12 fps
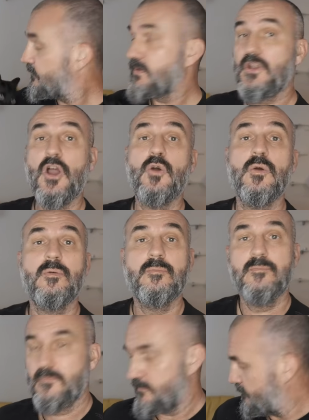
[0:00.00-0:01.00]
Go,
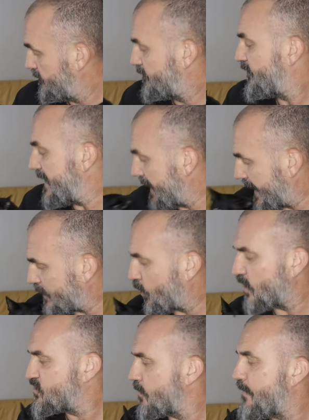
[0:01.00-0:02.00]
feline
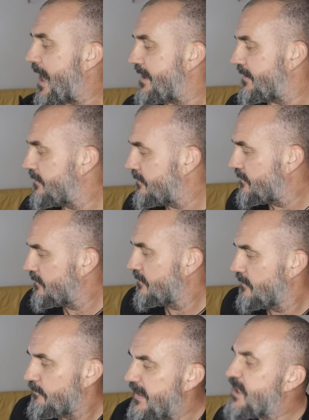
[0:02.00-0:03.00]
quadruped, be